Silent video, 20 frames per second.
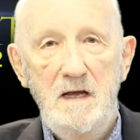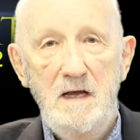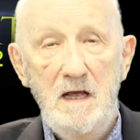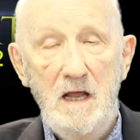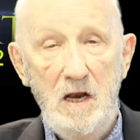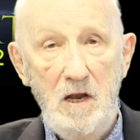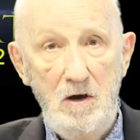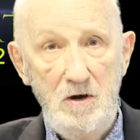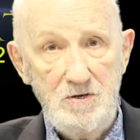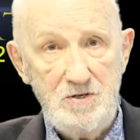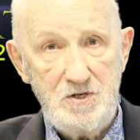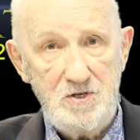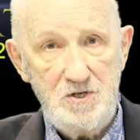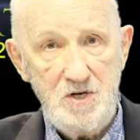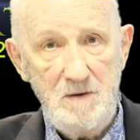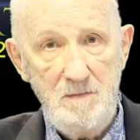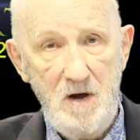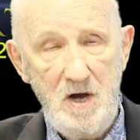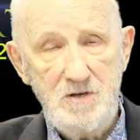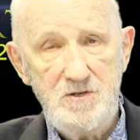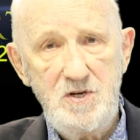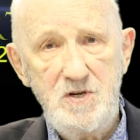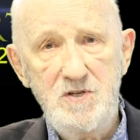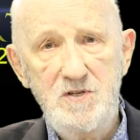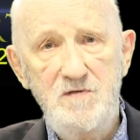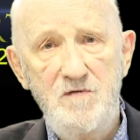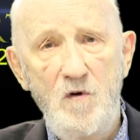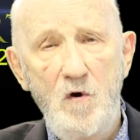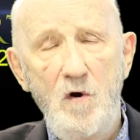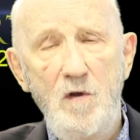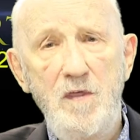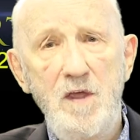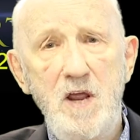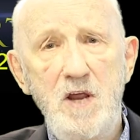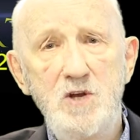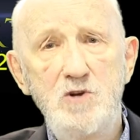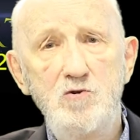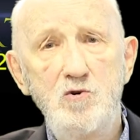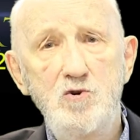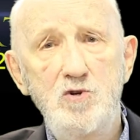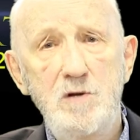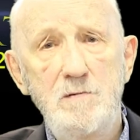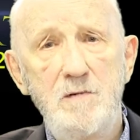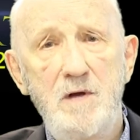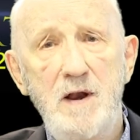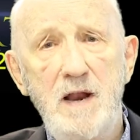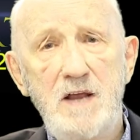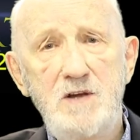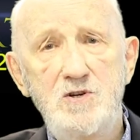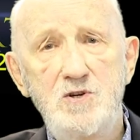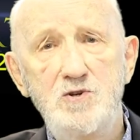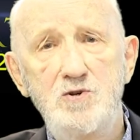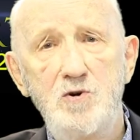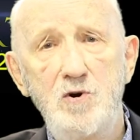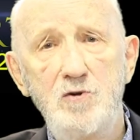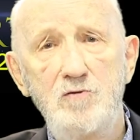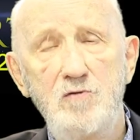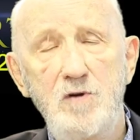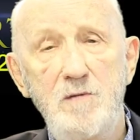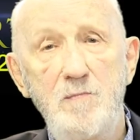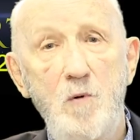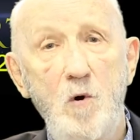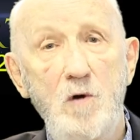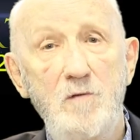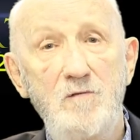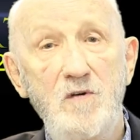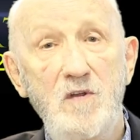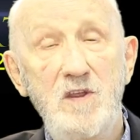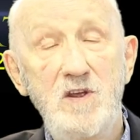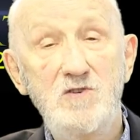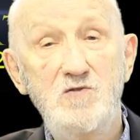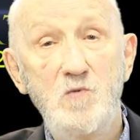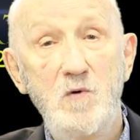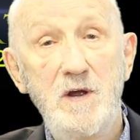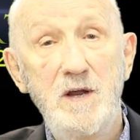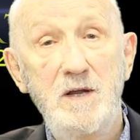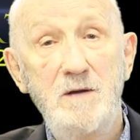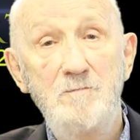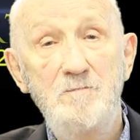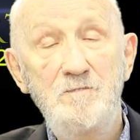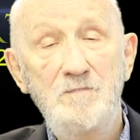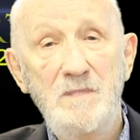Hello, it's Jim Hutchins for the Jerusalem Connection Truth Report for this week.